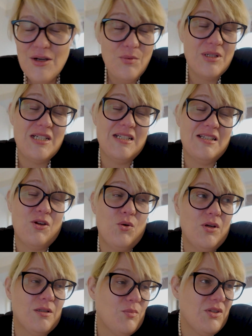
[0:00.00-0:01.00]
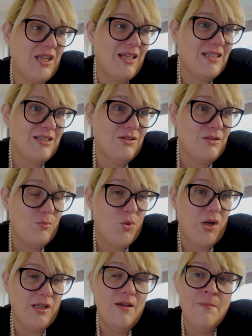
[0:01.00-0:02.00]
Which is cooking, but that's not the
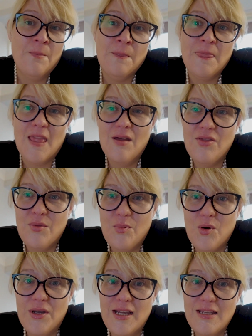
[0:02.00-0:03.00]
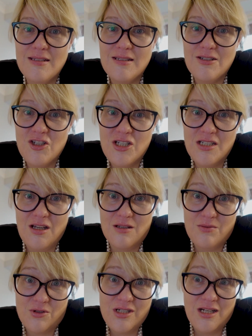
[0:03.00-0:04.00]
point. The point is she
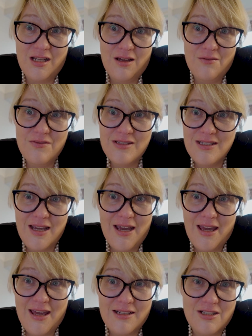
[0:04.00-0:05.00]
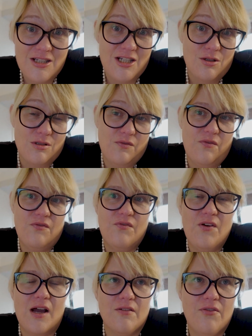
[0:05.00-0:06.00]
does what she loves and she looks
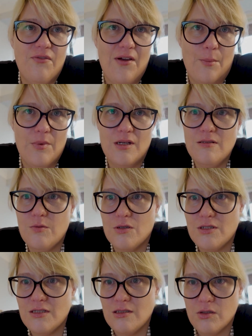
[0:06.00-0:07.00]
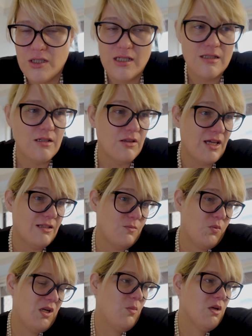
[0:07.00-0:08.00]
fucking fabulous while she's doing it. So that's
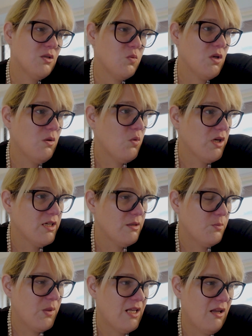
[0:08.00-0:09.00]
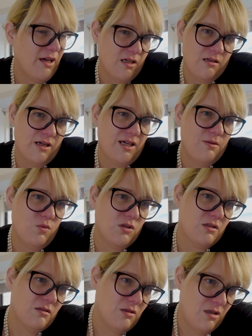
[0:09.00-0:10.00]
pretty much what I wanted to be. Like it
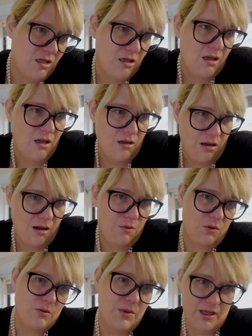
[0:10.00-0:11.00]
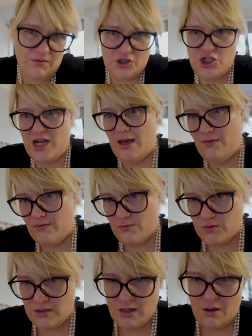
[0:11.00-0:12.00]
wasn't, I want to be a chef. It
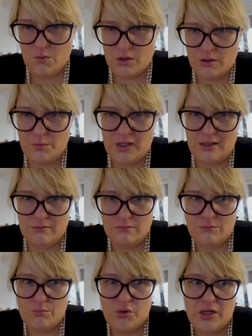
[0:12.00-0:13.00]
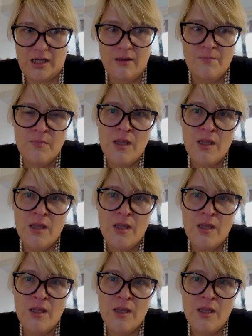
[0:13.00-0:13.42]
was, I want to be pretty.